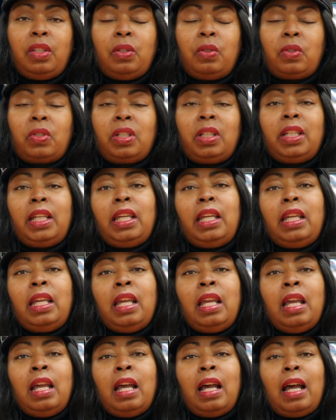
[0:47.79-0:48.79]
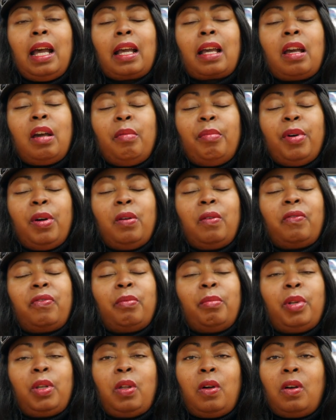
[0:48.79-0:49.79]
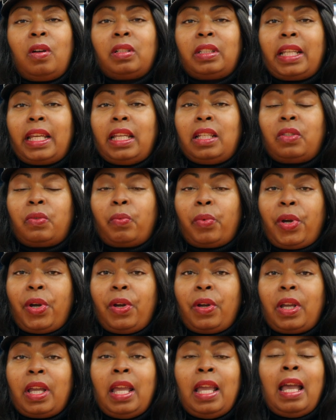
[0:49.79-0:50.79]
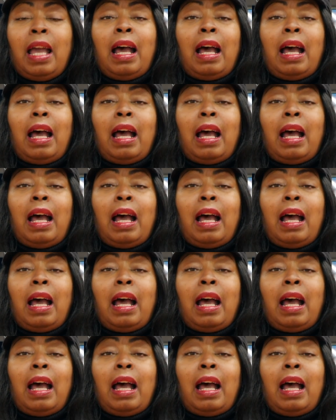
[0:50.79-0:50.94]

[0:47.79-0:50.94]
Usually, I come home from a long day's work,